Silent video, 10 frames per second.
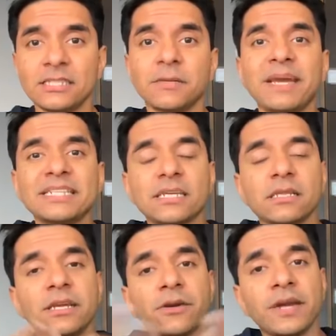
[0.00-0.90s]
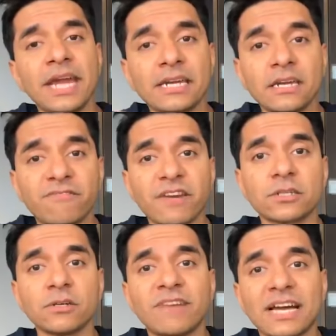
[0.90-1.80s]
to basically create an
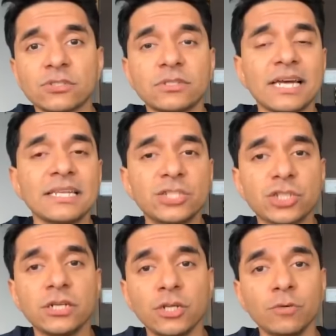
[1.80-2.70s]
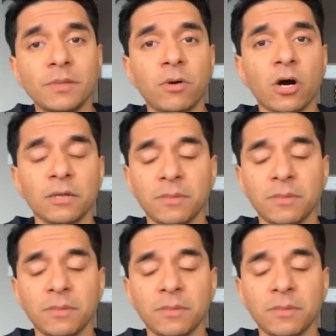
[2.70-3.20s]
effect of vasodilation in the human body.